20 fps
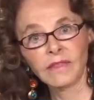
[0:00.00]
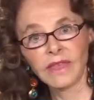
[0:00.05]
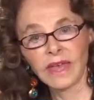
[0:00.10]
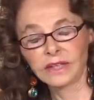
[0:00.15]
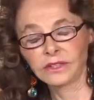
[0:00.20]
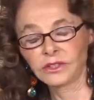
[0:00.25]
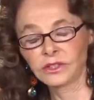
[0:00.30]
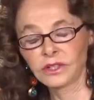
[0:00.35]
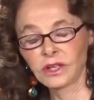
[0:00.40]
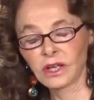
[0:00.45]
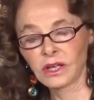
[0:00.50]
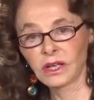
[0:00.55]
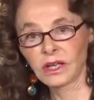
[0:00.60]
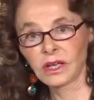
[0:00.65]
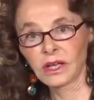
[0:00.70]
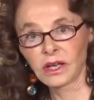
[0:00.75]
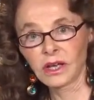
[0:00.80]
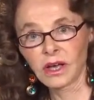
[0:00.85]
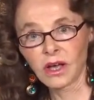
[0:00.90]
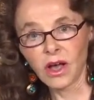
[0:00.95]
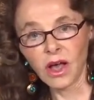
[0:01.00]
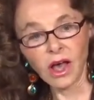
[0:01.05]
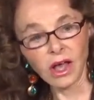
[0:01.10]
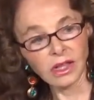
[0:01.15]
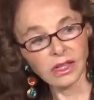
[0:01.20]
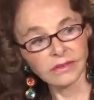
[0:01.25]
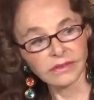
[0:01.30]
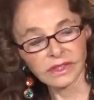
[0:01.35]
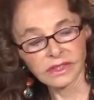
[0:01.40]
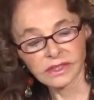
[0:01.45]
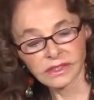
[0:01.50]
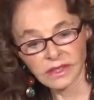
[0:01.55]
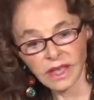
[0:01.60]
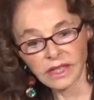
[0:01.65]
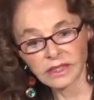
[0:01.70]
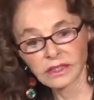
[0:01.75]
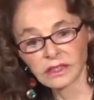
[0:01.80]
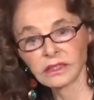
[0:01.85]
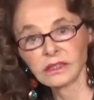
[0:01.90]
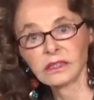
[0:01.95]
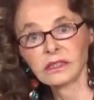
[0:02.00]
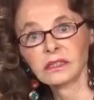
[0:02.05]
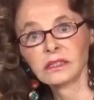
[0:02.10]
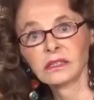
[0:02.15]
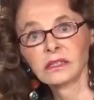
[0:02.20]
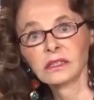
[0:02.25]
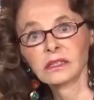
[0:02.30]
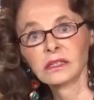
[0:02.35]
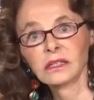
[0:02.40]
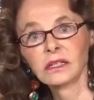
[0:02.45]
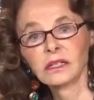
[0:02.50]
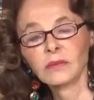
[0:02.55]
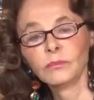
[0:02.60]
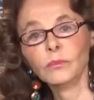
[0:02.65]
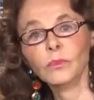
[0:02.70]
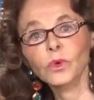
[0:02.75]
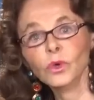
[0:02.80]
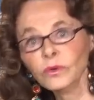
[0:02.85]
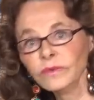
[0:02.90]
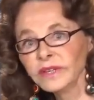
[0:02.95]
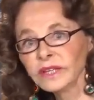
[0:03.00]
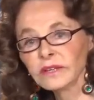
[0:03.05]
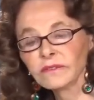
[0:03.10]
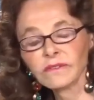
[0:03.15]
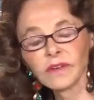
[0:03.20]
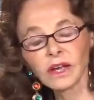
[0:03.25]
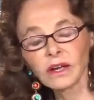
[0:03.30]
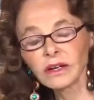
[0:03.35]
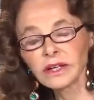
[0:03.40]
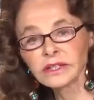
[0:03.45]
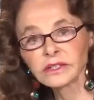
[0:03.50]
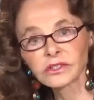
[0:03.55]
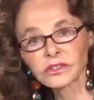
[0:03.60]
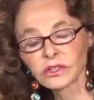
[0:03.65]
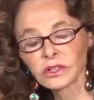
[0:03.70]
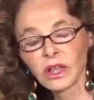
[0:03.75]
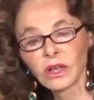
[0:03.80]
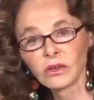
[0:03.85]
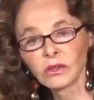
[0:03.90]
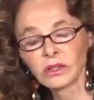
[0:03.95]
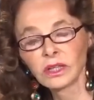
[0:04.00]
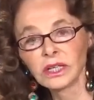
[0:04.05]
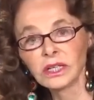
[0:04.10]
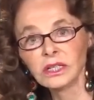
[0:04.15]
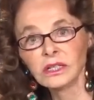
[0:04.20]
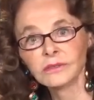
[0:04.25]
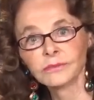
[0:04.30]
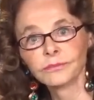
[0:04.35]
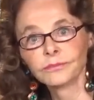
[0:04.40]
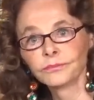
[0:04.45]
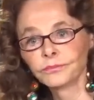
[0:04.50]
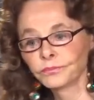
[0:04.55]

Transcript: that all of a sudden, moving very slowly,